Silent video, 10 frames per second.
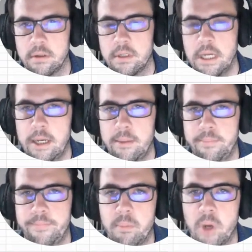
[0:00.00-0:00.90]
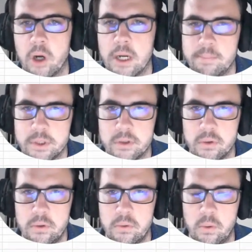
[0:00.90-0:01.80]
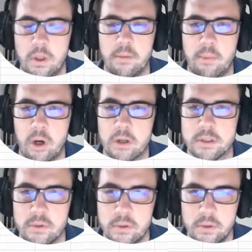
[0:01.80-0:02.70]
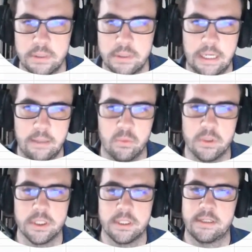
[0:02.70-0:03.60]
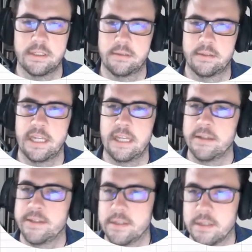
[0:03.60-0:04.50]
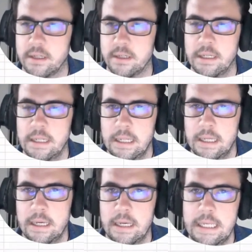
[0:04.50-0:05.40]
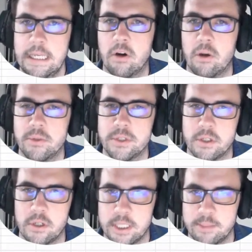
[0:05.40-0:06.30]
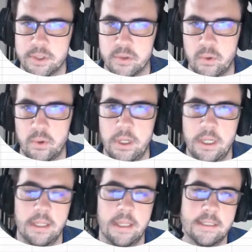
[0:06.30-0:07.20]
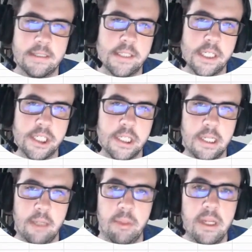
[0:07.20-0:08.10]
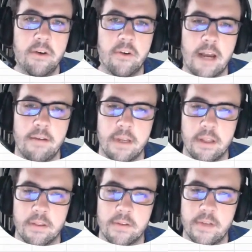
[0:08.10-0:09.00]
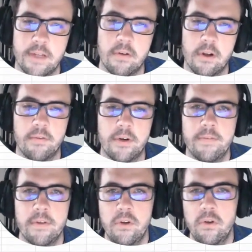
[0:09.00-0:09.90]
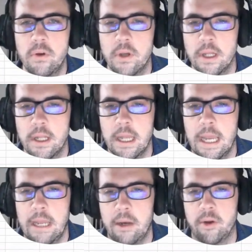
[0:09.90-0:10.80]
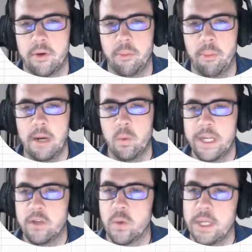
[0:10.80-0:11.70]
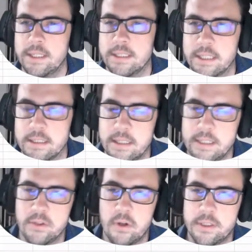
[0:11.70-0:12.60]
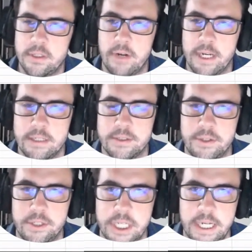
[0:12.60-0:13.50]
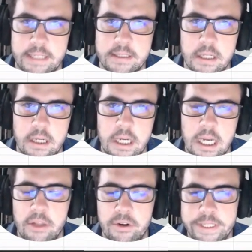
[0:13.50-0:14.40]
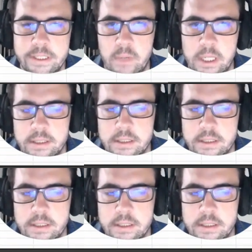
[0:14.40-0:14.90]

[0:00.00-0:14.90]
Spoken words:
mock-up store, well, the mock store. We'll just say this is a e-commerce startup store that's essentially been driving this level of revenue. And by week 26, they started running search ads. And the reason why this